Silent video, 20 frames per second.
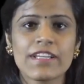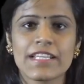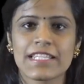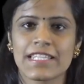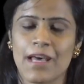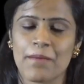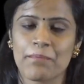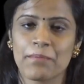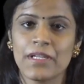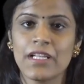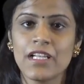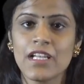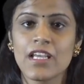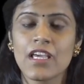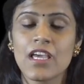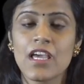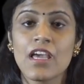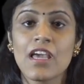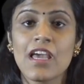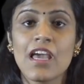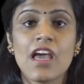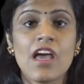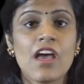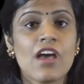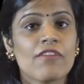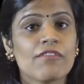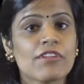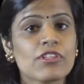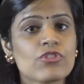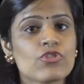For example,
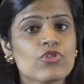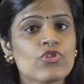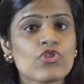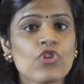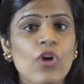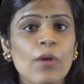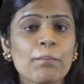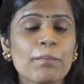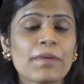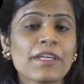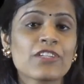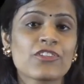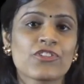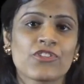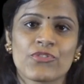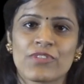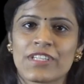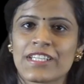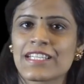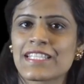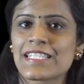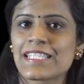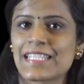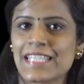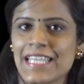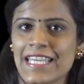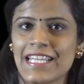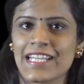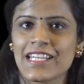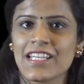when shopping during a
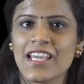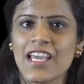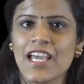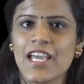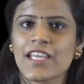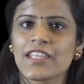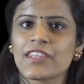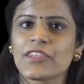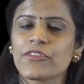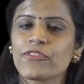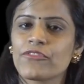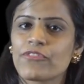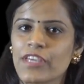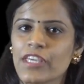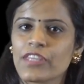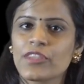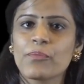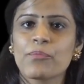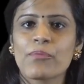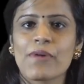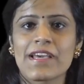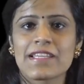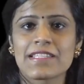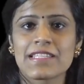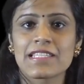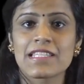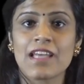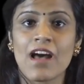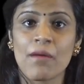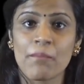sale, the way the
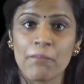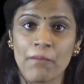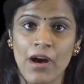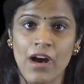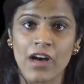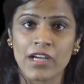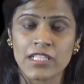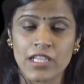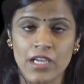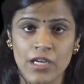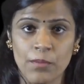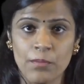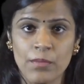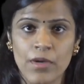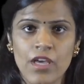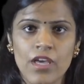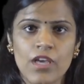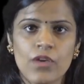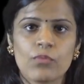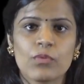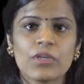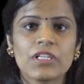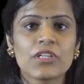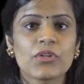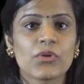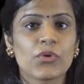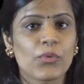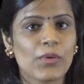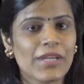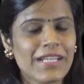prices are marked up
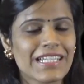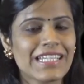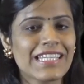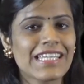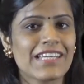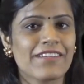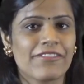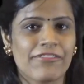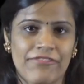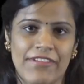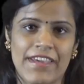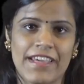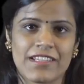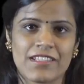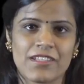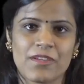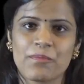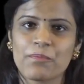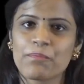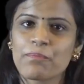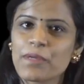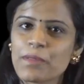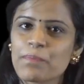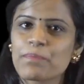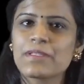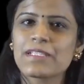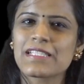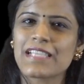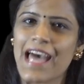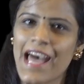will greatly affect
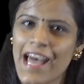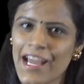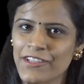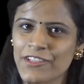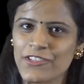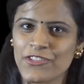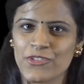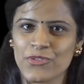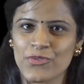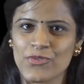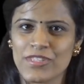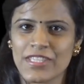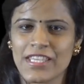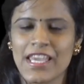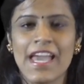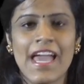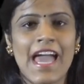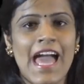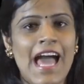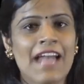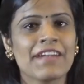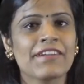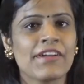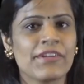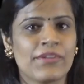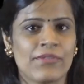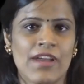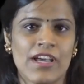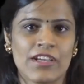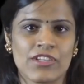people's attitudes
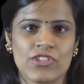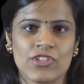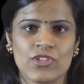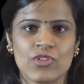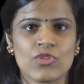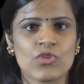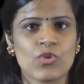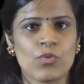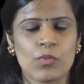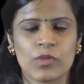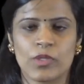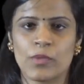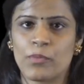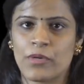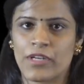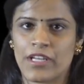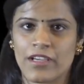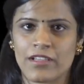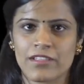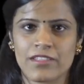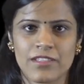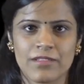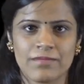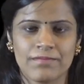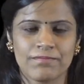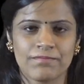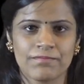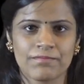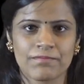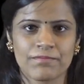and interactions with the
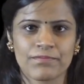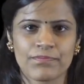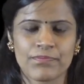products.